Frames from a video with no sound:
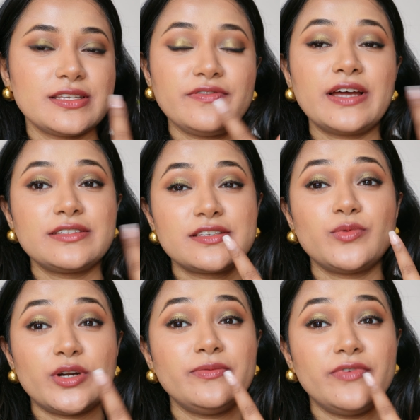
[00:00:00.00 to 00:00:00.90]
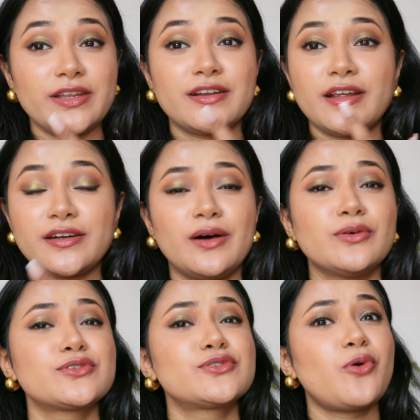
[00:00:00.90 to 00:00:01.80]
In fact, this is what I'm wearing right now.
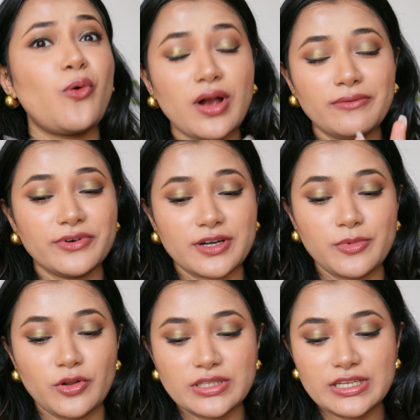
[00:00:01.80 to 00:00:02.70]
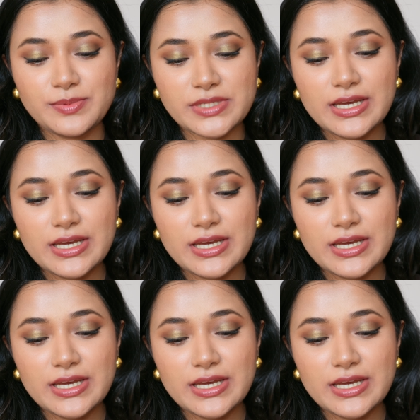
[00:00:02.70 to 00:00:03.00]
So comfortable on the lips.